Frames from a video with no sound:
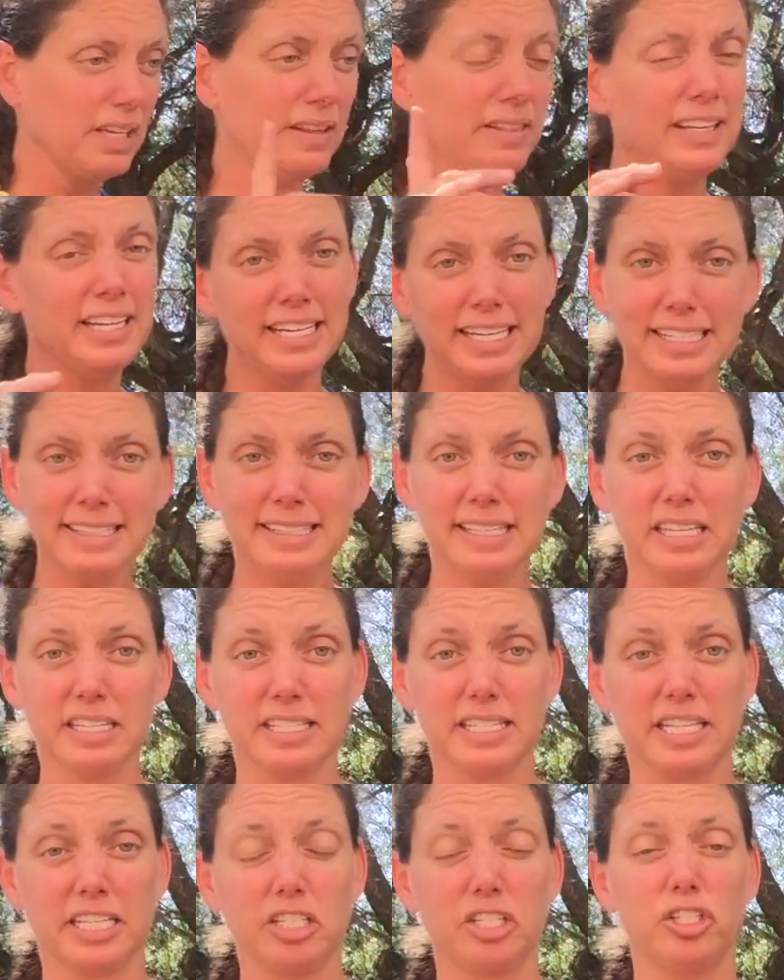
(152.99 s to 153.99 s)
the
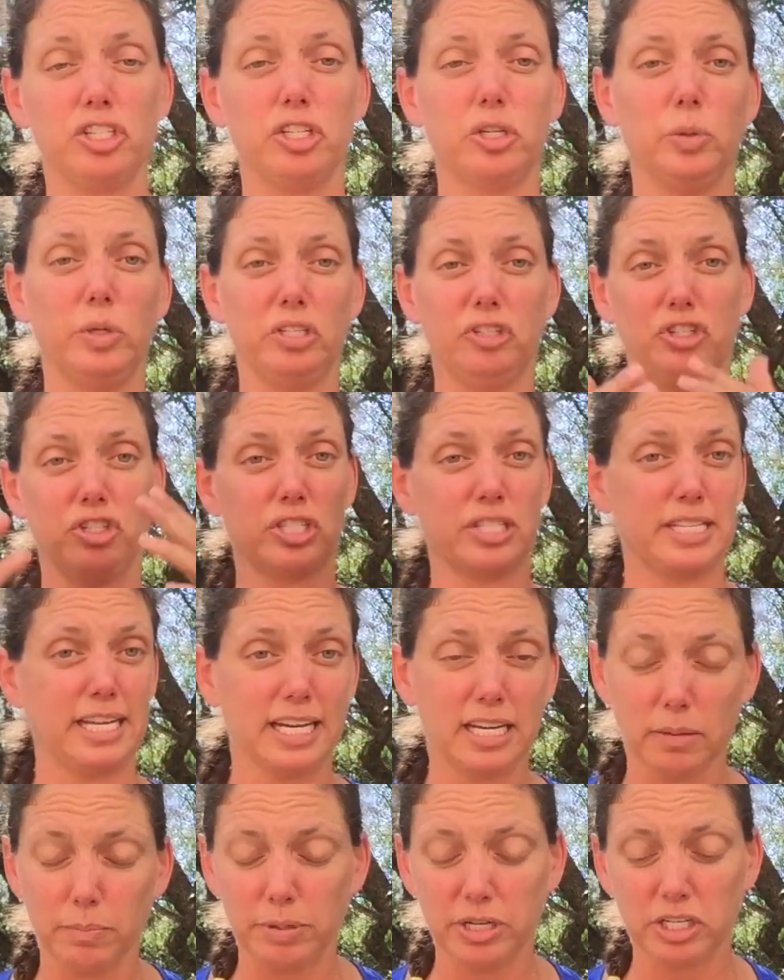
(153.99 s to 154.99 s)
easiest thing to do is just
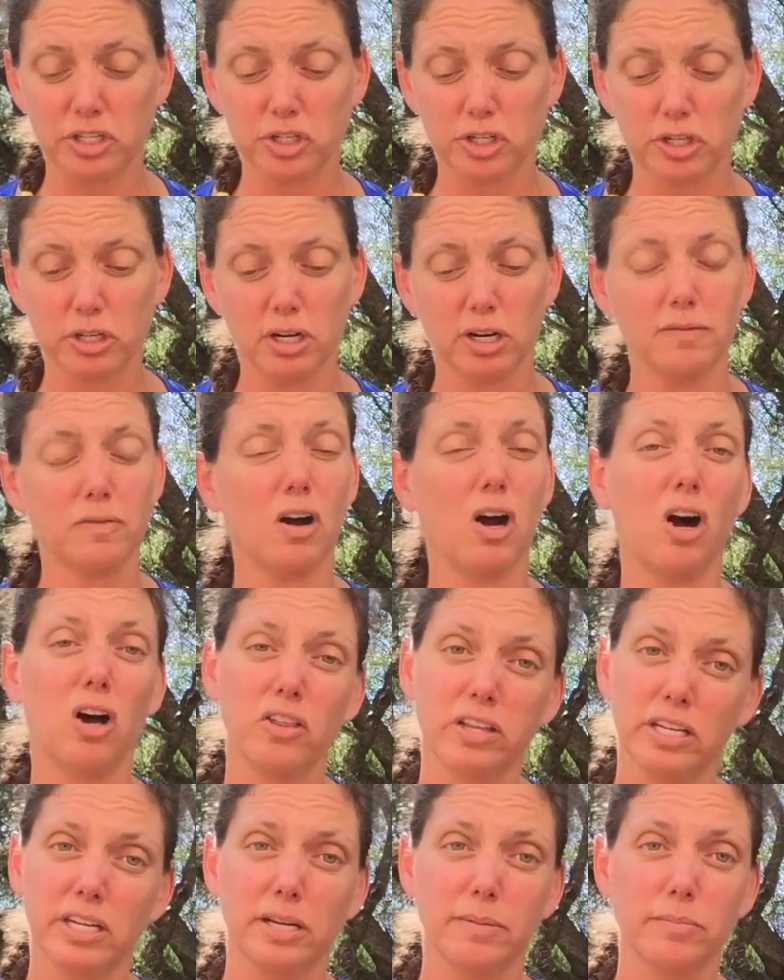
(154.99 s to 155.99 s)
take a picture of all
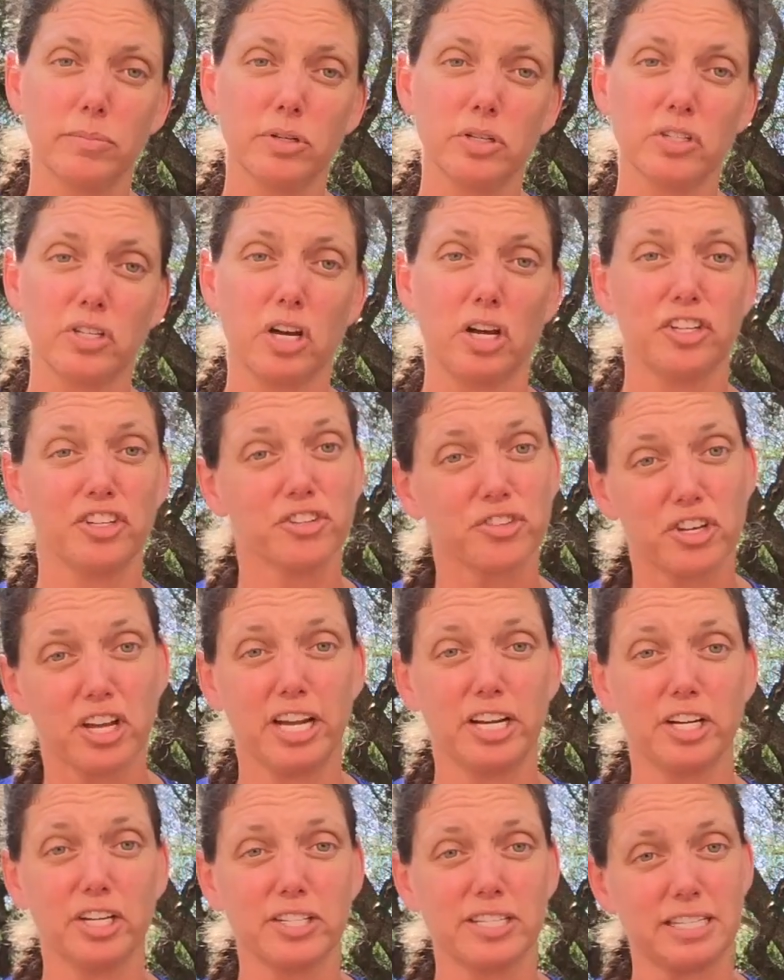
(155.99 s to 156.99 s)
the numbers on your
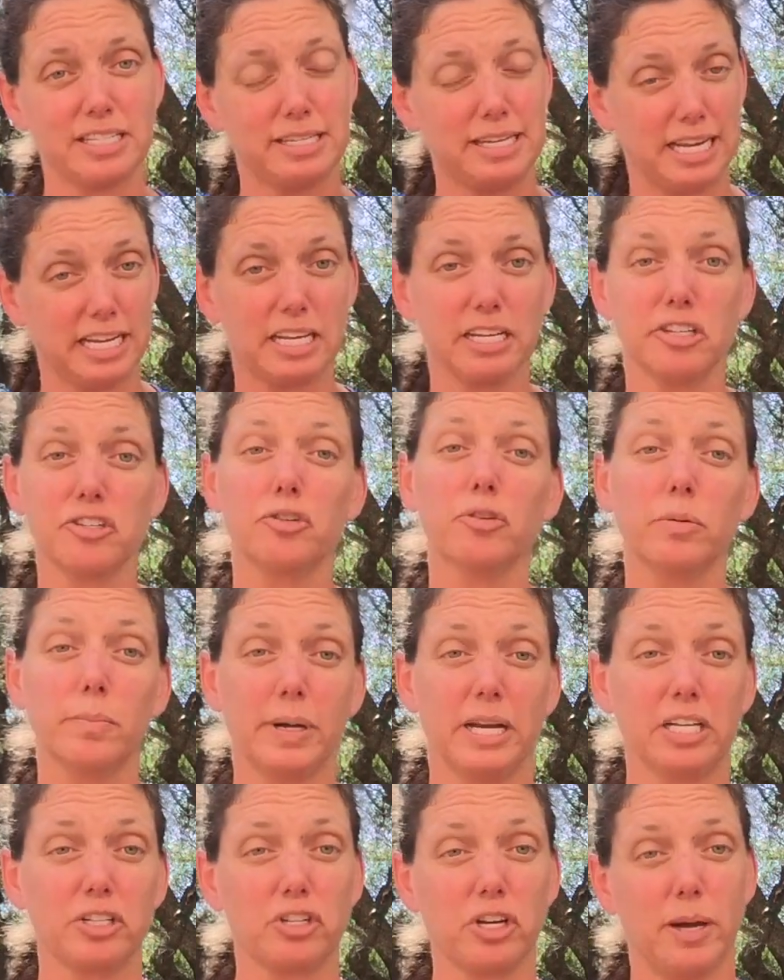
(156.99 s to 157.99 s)
tires and take it into a
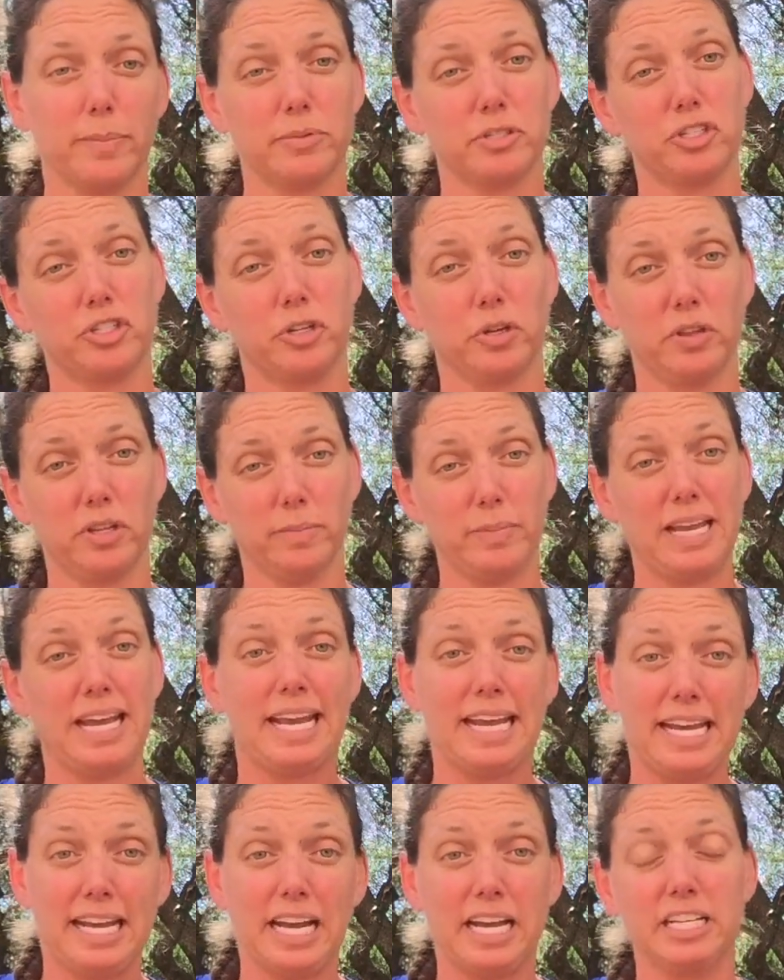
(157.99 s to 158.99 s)
bike shop and show them,
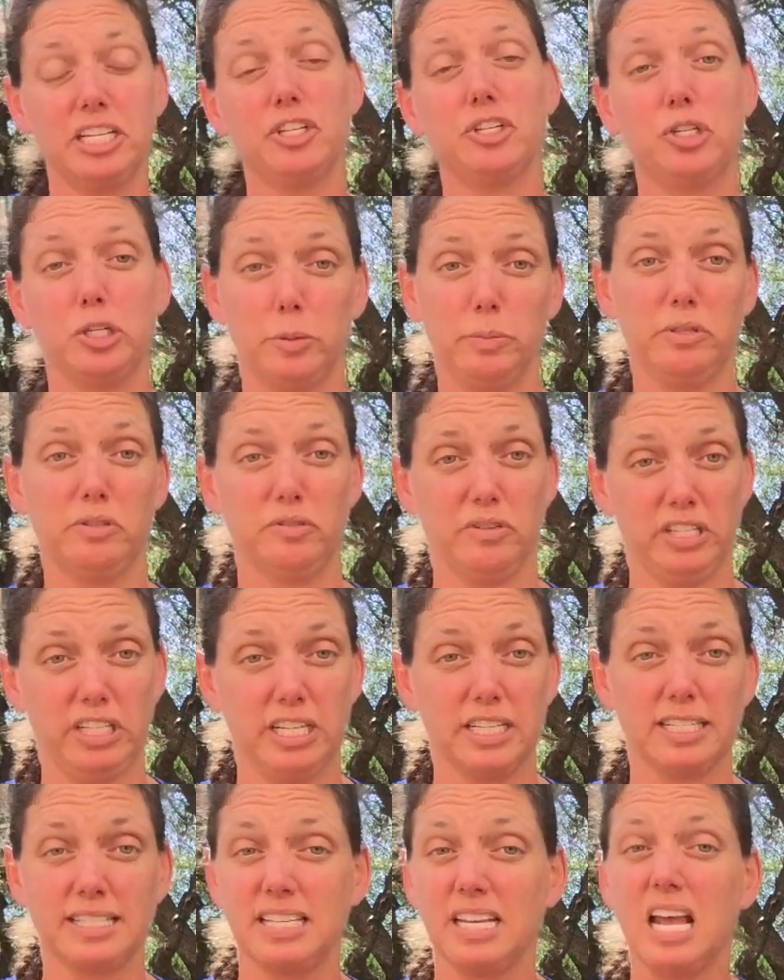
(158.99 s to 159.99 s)
hey, I need tubes for
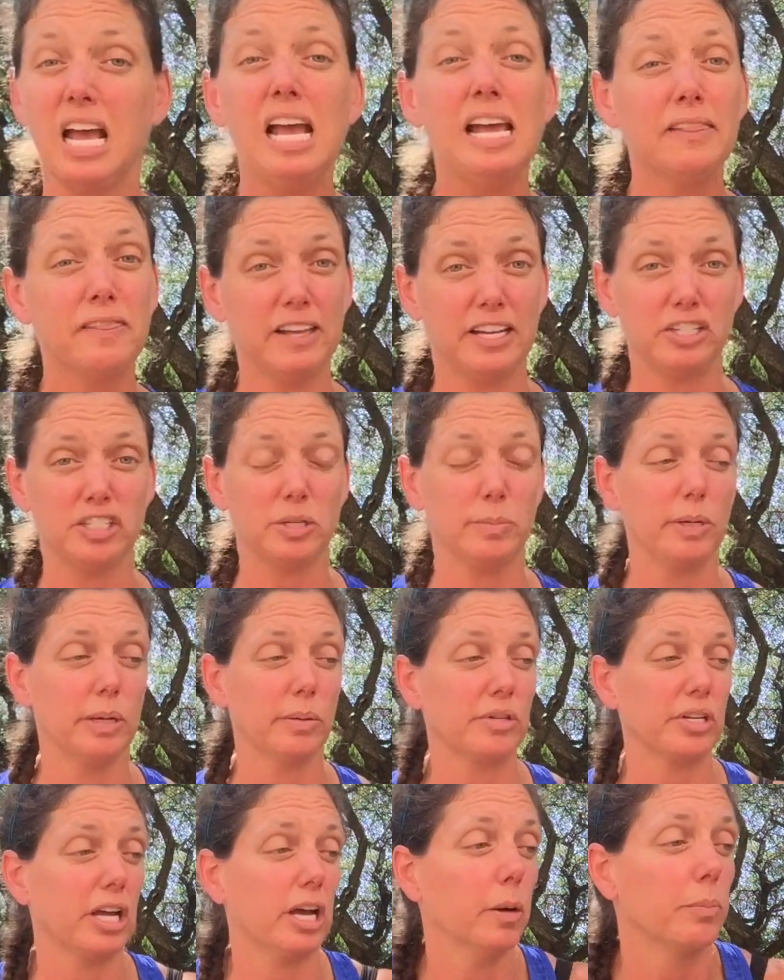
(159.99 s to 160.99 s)
this. They should be
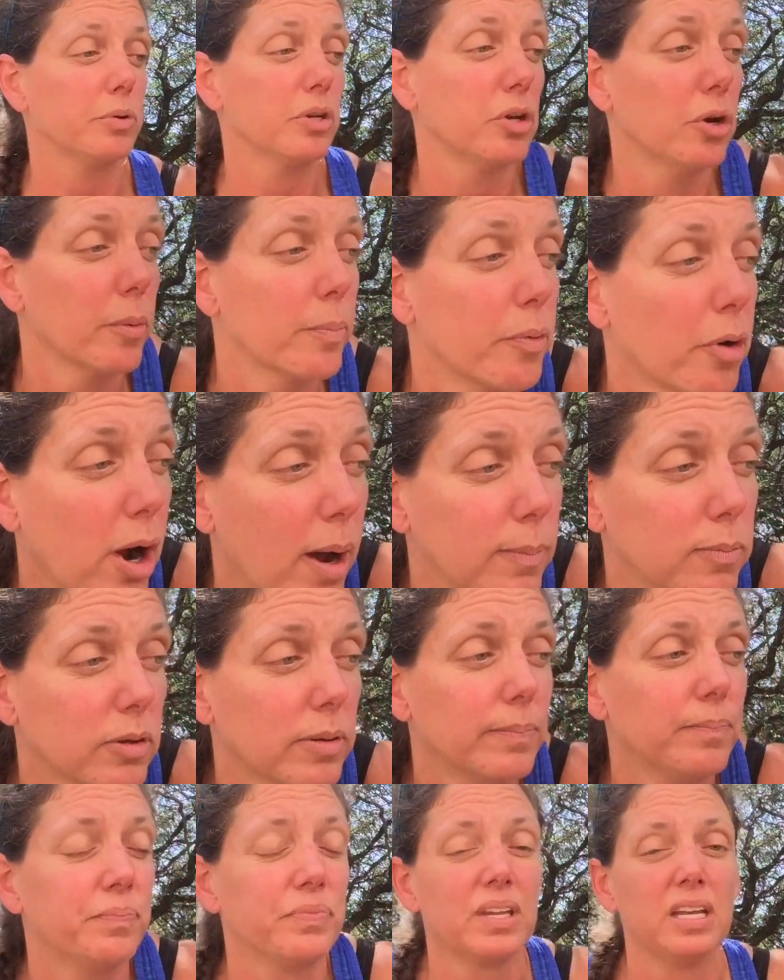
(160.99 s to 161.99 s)
able to help you, no
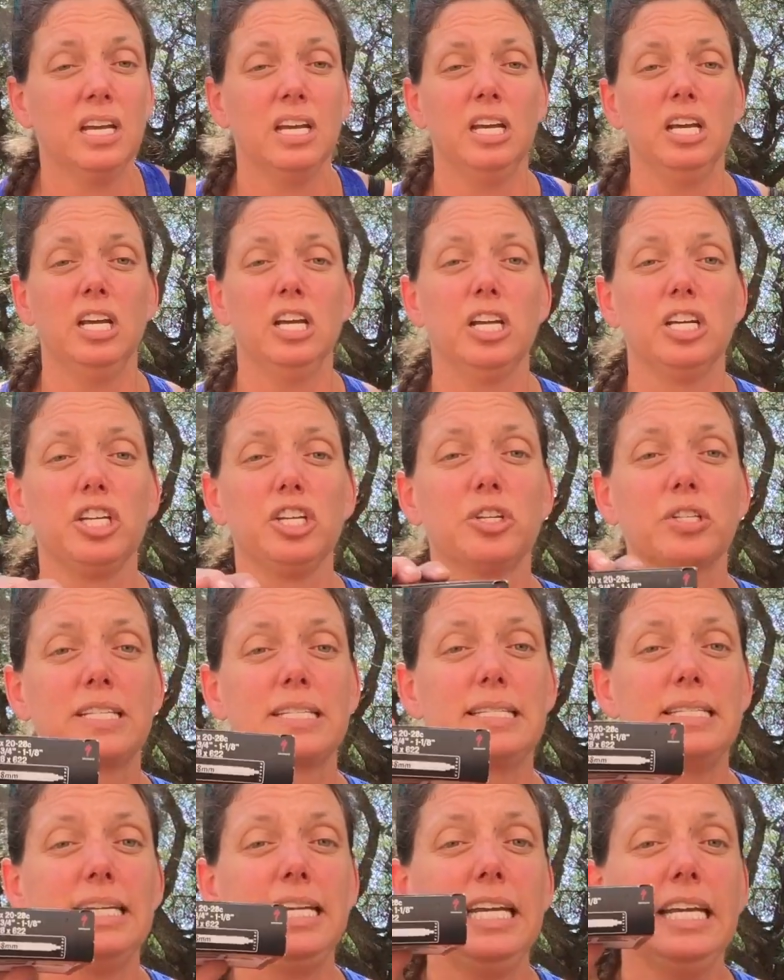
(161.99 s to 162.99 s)
problem. You'll
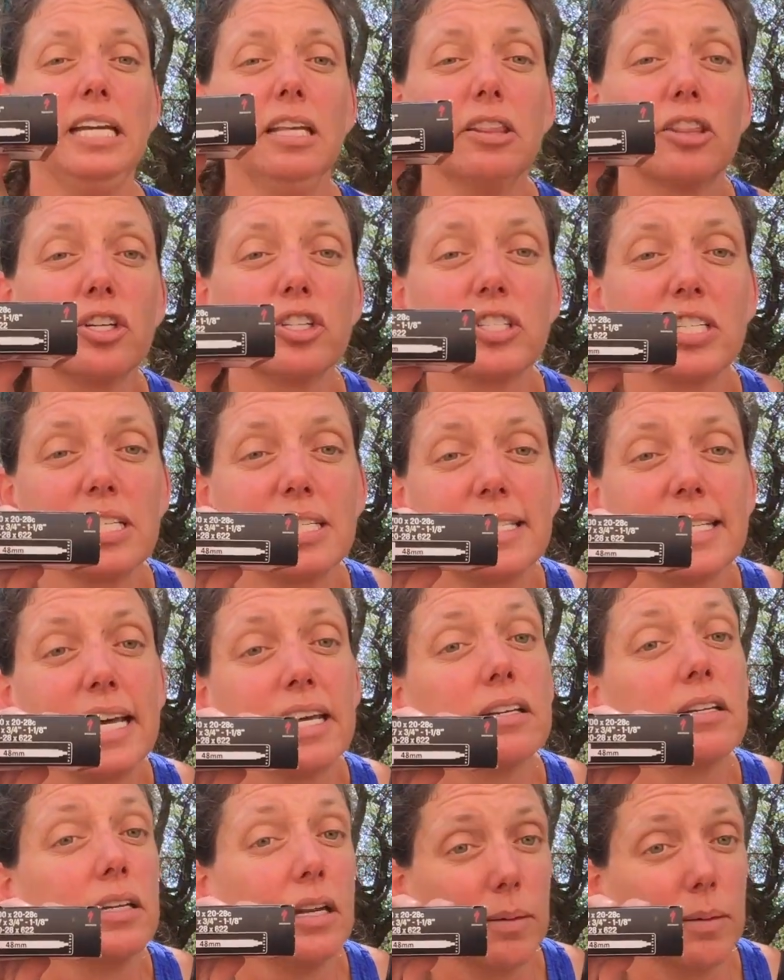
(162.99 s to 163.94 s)
see there's a set of